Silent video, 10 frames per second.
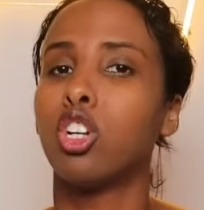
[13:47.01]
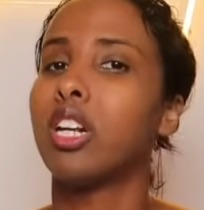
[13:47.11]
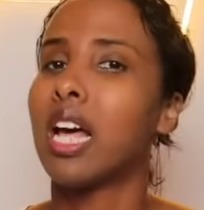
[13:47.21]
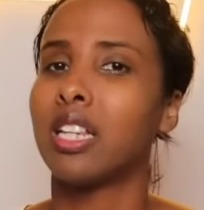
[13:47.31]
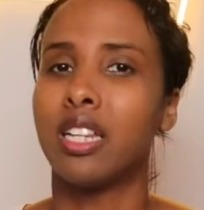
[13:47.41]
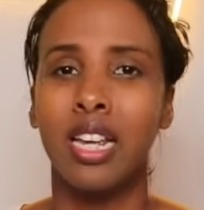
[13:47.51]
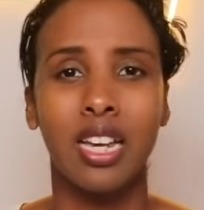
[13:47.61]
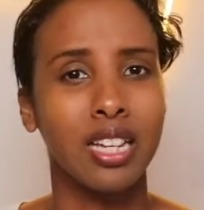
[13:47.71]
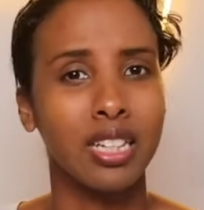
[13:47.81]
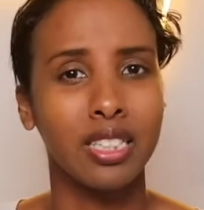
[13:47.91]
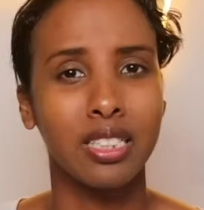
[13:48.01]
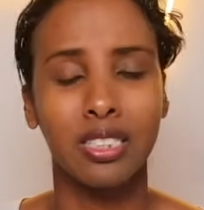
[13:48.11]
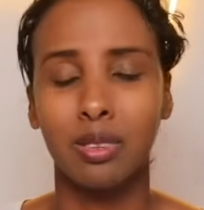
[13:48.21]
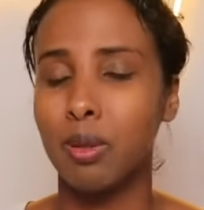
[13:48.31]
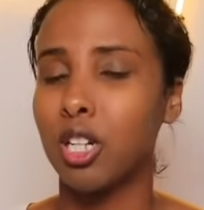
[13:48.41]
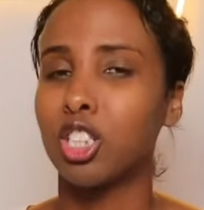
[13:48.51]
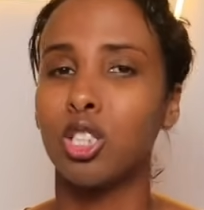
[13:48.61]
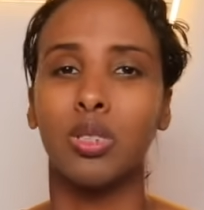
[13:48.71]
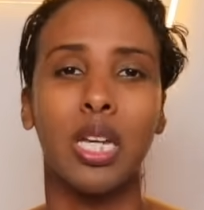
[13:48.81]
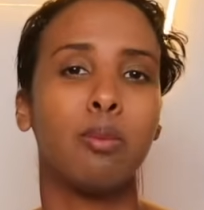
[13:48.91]
good Elena is because
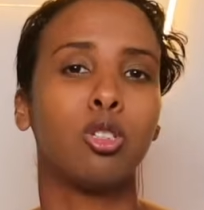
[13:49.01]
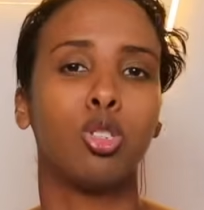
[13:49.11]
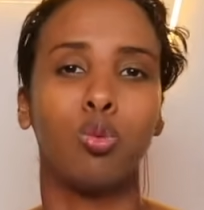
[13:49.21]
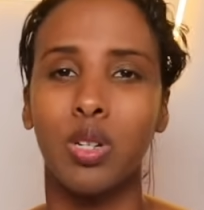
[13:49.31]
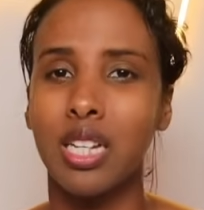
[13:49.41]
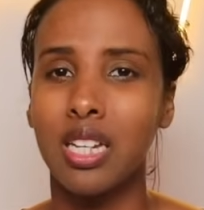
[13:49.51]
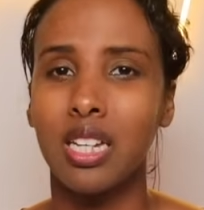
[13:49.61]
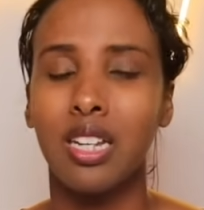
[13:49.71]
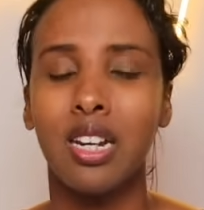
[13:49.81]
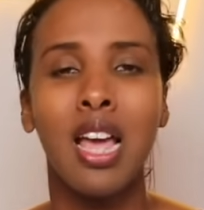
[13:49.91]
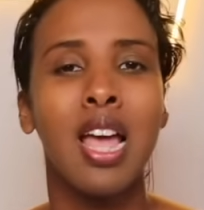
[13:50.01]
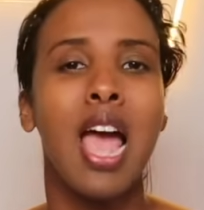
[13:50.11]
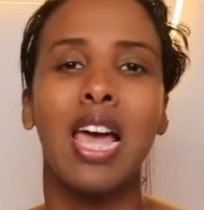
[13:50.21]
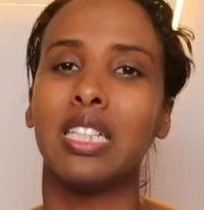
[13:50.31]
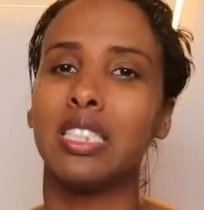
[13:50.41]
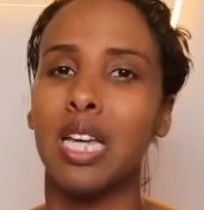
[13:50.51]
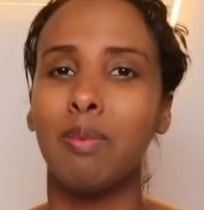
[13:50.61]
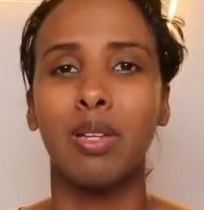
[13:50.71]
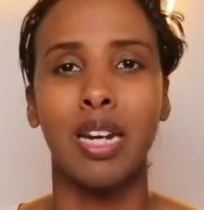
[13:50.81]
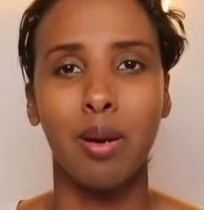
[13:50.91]
she was able to read and
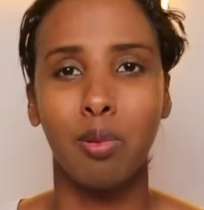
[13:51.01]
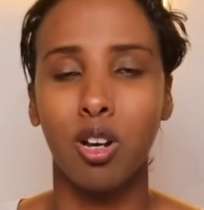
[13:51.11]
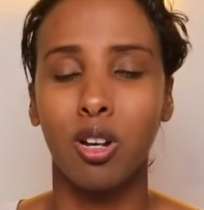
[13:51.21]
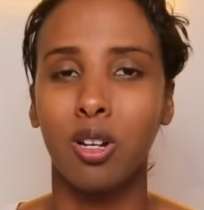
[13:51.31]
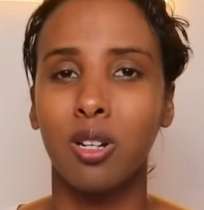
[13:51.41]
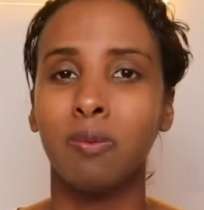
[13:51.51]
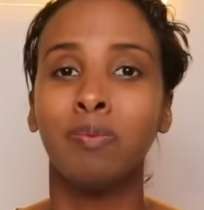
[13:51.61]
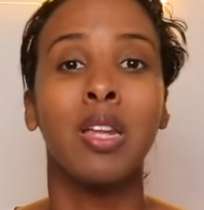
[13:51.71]
escape the neighborhood,